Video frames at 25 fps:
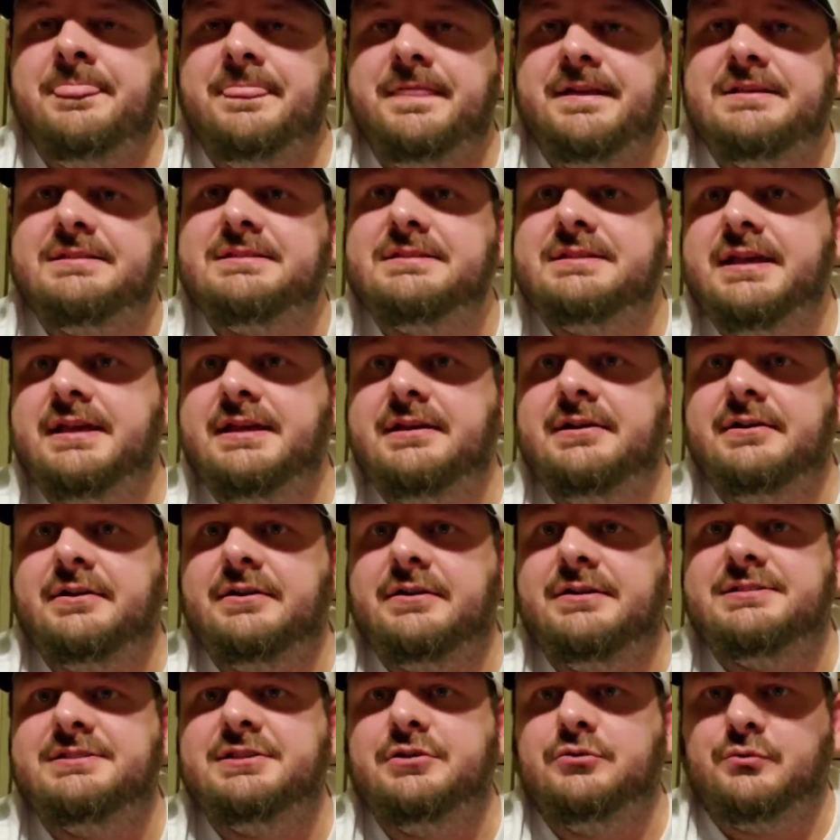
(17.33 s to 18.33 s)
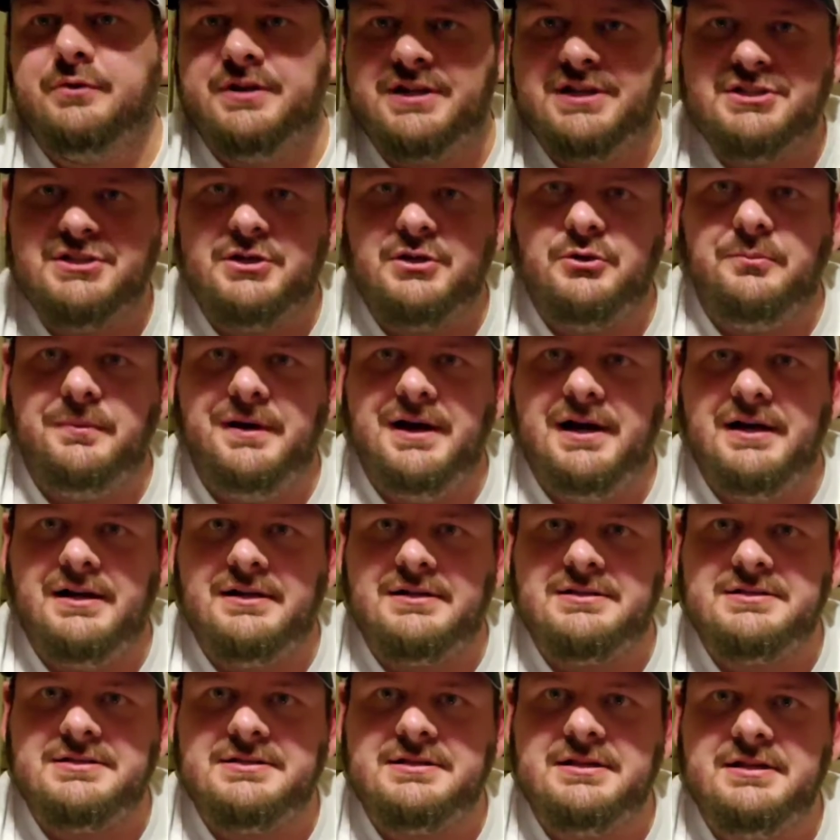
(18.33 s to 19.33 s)
This here is the regional
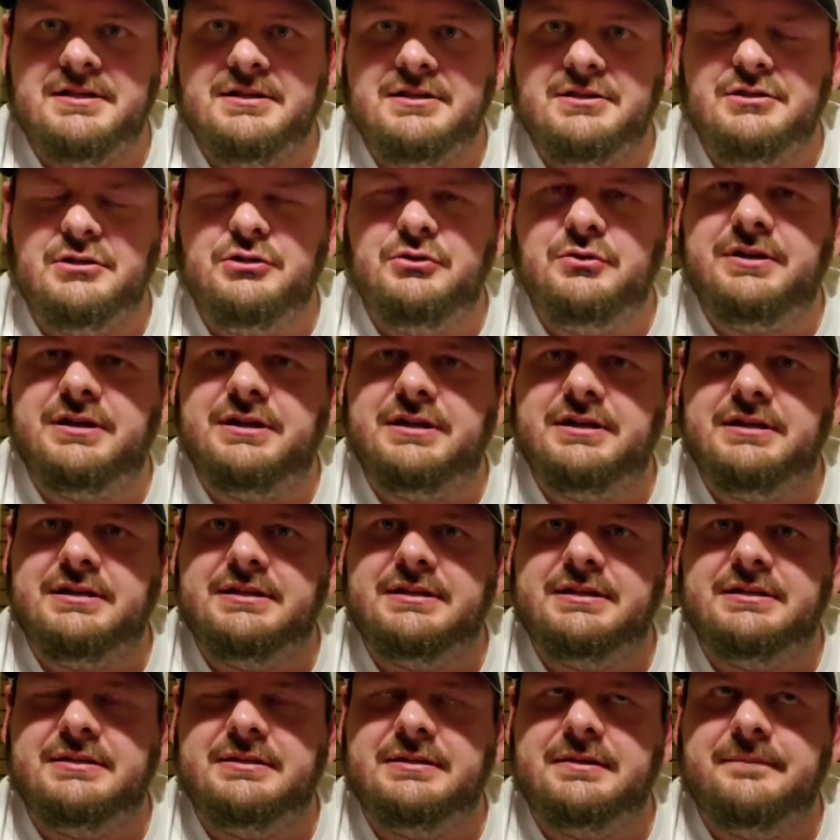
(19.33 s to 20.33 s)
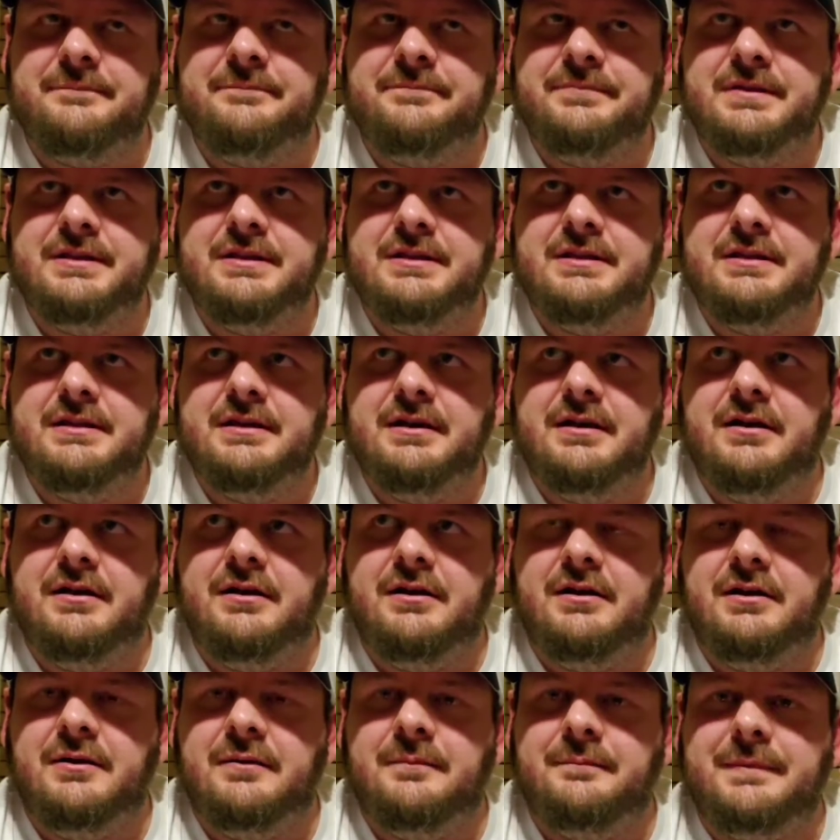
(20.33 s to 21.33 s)
box. You can,
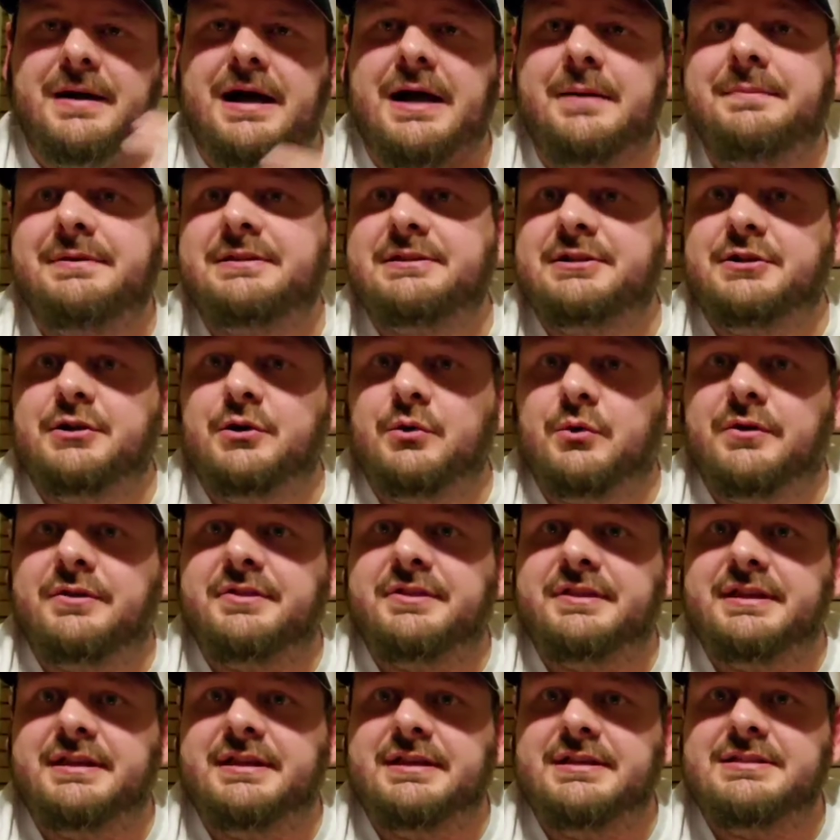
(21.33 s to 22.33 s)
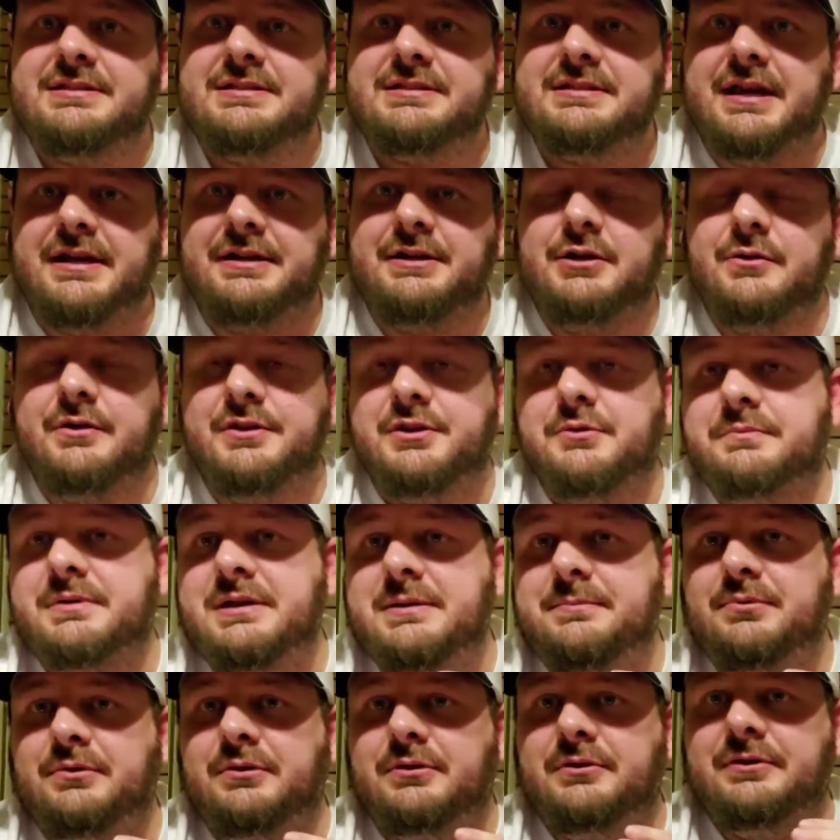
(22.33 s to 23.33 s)
I'm in the Northeast. I know other
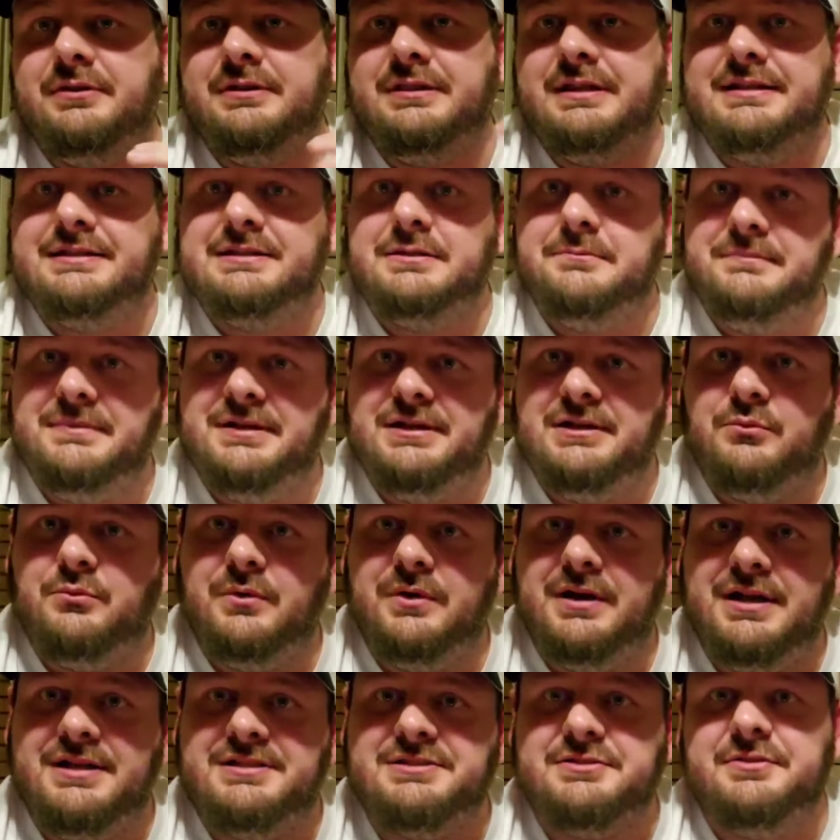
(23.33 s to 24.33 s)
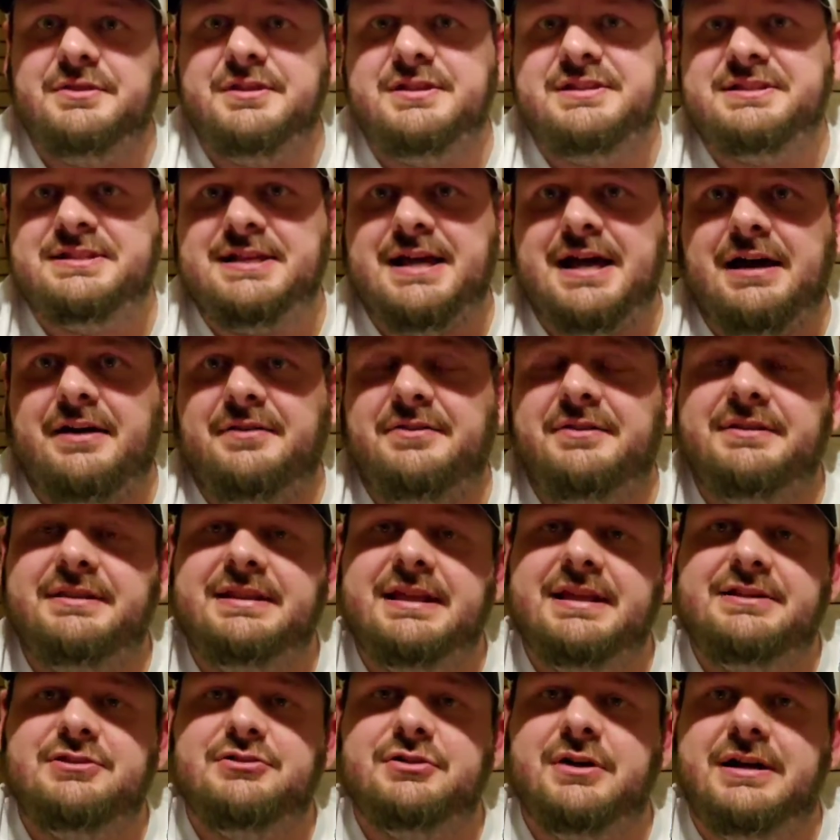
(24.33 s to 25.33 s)
people are in like the Midwest or the South,
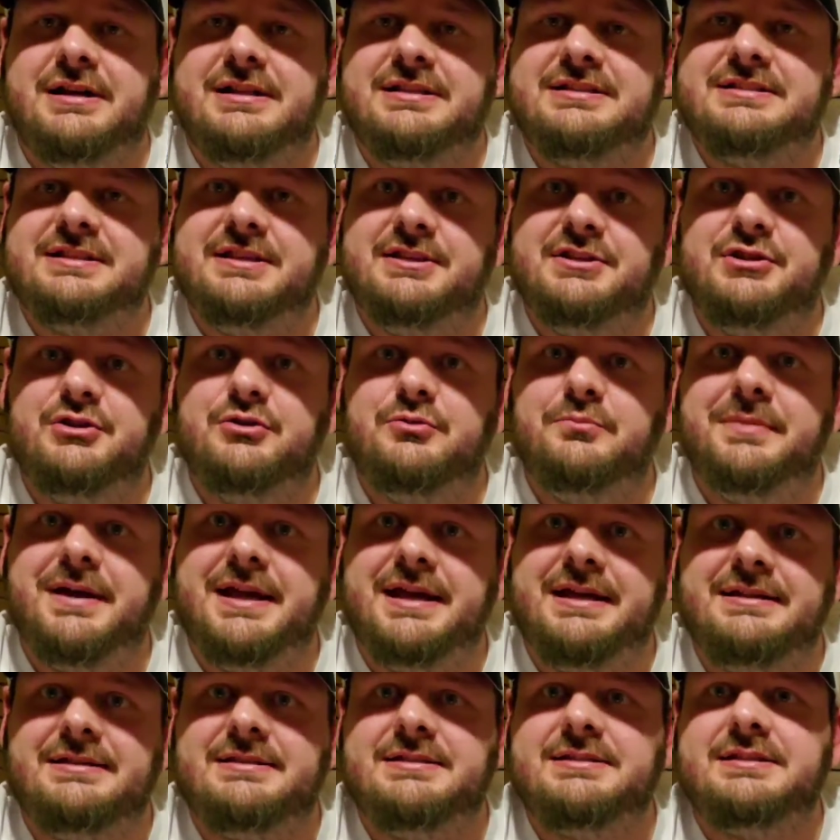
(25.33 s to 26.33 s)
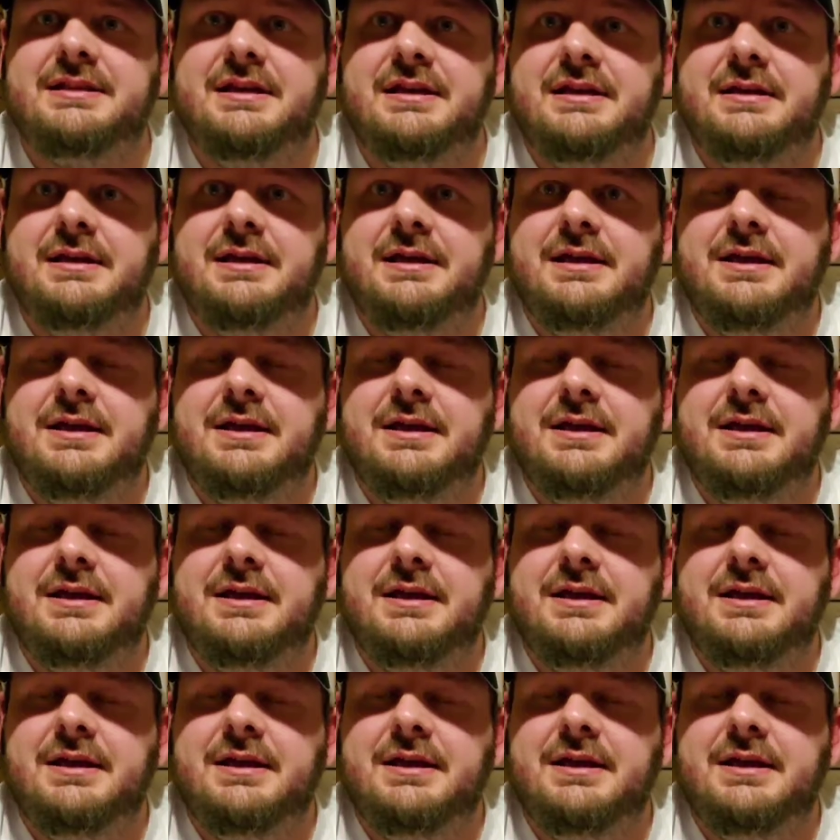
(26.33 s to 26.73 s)
and they try to send you baits